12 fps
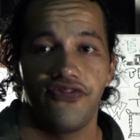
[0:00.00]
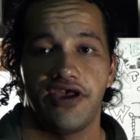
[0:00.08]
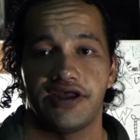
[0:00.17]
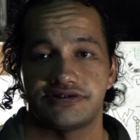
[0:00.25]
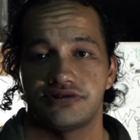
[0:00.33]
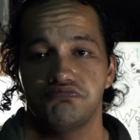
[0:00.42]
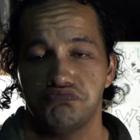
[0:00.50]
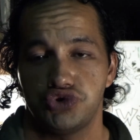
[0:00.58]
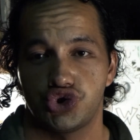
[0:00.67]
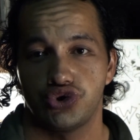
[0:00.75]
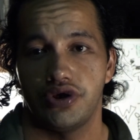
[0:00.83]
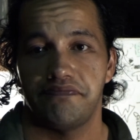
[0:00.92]
that
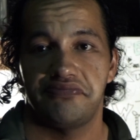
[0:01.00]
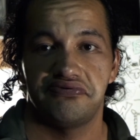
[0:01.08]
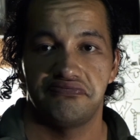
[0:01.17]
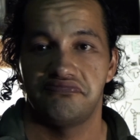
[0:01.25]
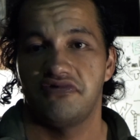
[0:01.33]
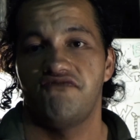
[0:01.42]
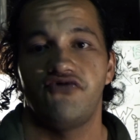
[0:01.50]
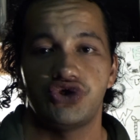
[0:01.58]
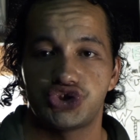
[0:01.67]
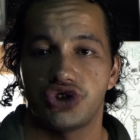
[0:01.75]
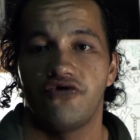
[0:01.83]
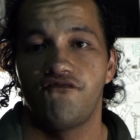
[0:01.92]
trip,
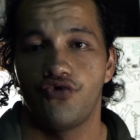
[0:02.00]
adventure,